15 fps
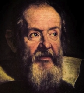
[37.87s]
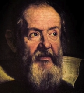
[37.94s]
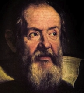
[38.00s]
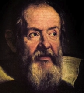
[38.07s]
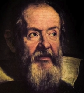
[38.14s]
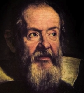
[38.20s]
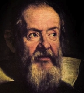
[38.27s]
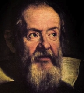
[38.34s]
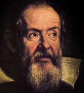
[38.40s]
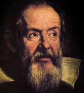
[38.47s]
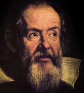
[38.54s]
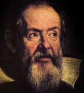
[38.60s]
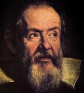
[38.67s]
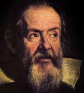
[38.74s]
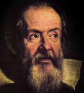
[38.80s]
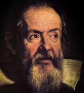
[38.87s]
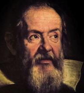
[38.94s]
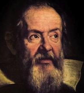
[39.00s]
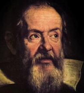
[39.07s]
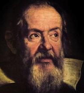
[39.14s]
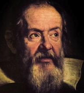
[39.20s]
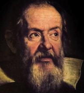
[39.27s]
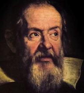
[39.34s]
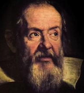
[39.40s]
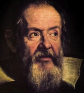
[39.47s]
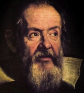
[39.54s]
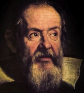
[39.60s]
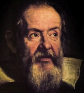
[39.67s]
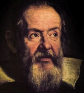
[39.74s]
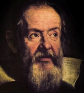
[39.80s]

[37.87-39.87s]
(no one is talking)